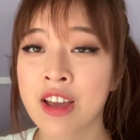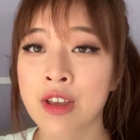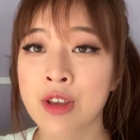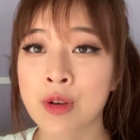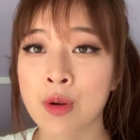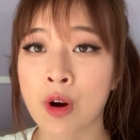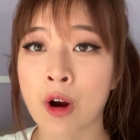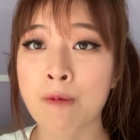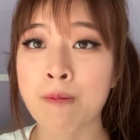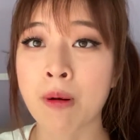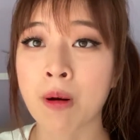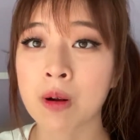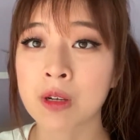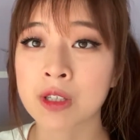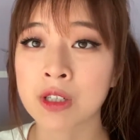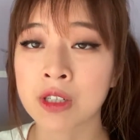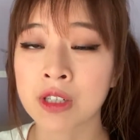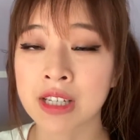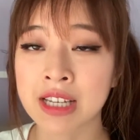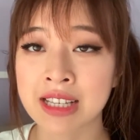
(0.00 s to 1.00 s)
your
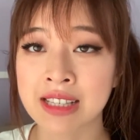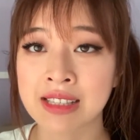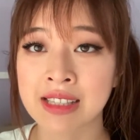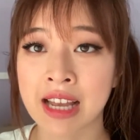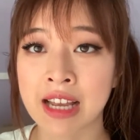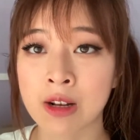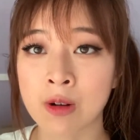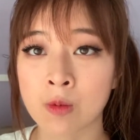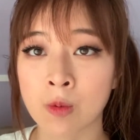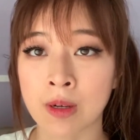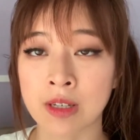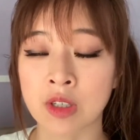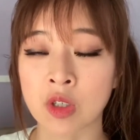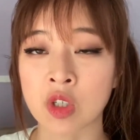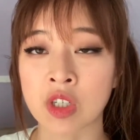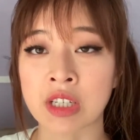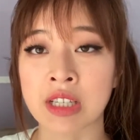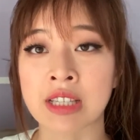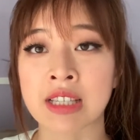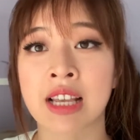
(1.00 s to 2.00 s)
personal insight
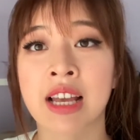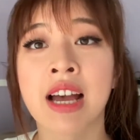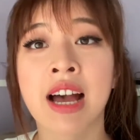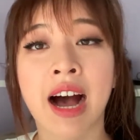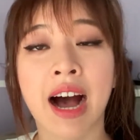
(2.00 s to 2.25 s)
questions.